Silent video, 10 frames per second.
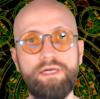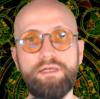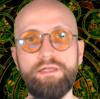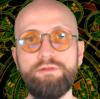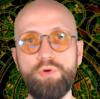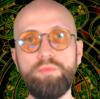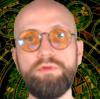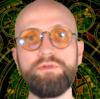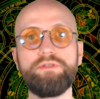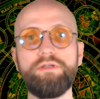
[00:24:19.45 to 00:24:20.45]

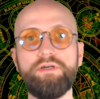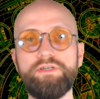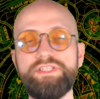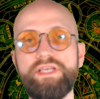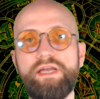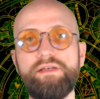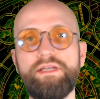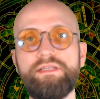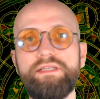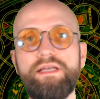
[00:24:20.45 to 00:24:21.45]
Noble in
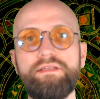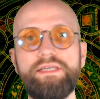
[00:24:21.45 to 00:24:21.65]
understanding that